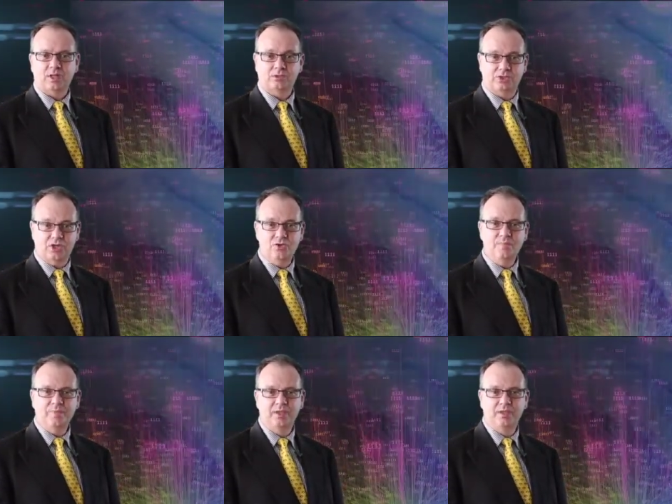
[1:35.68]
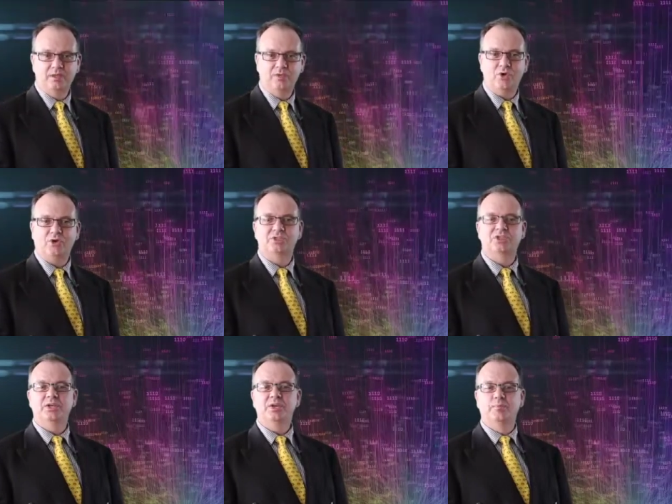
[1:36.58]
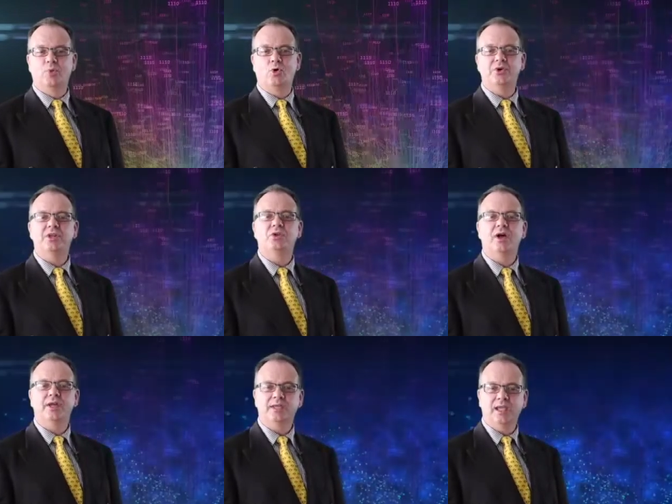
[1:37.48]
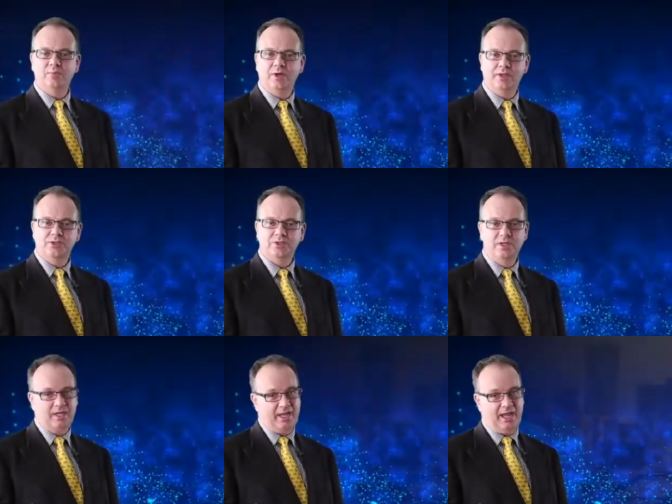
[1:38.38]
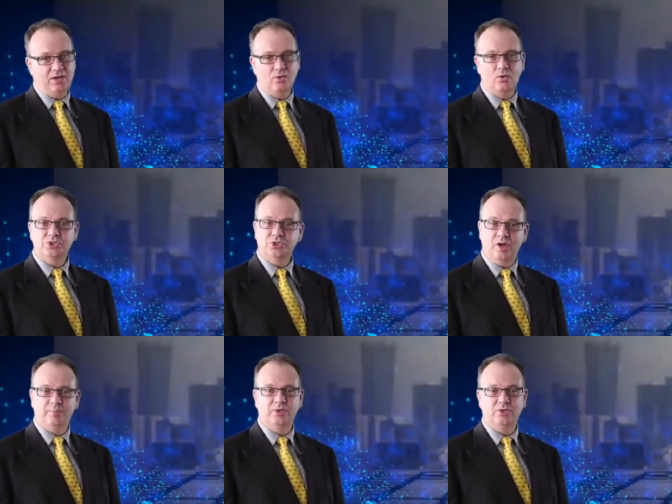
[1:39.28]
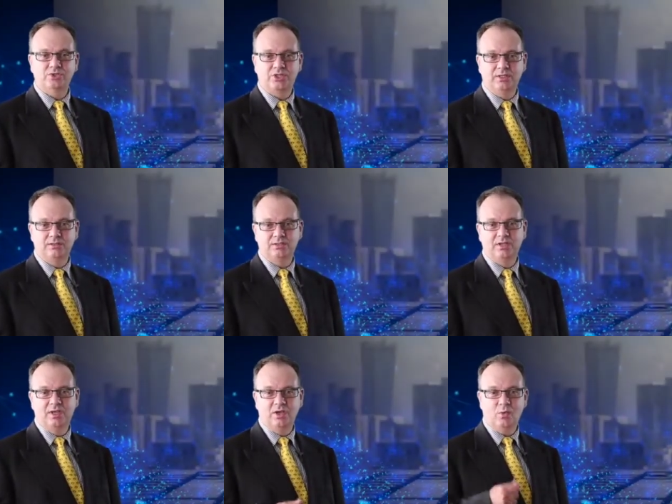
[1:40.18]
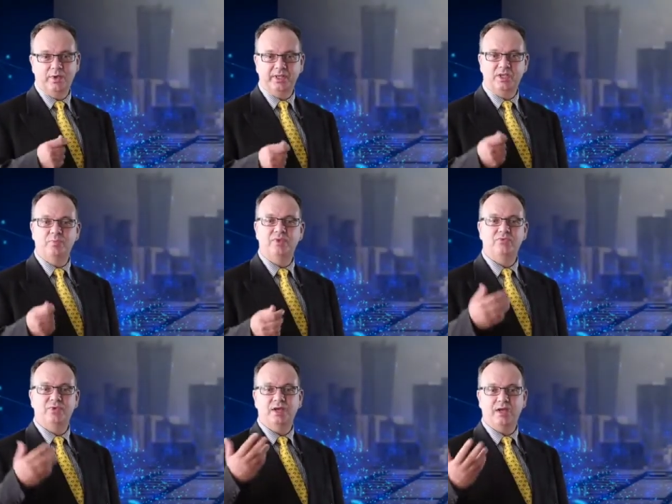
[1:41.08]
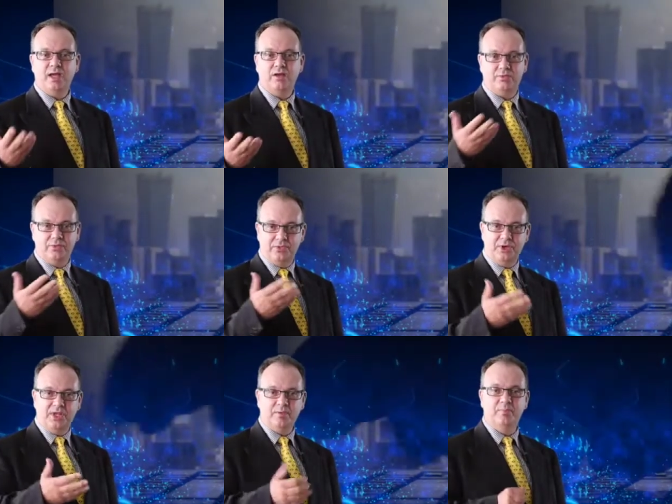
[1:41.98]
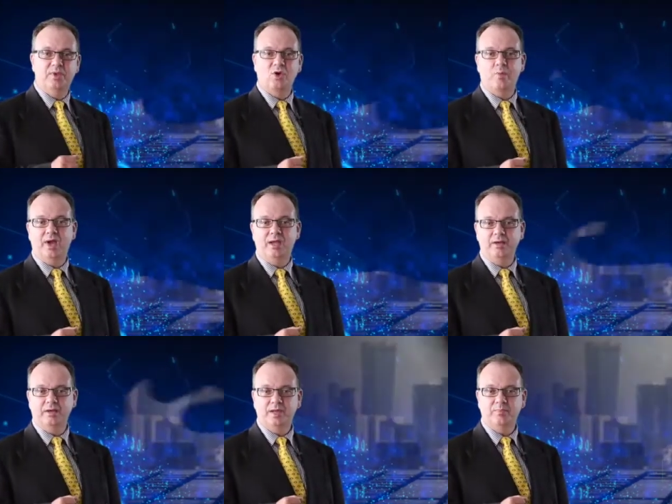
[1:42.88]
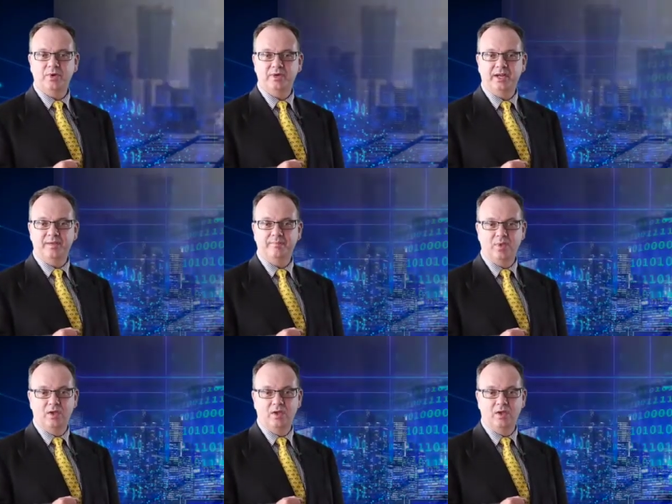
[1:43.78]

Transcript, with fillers: So, if you are considering broadening your IKM knowledge and or sharpening your skills, whether it be via our three-year BCom undergrad program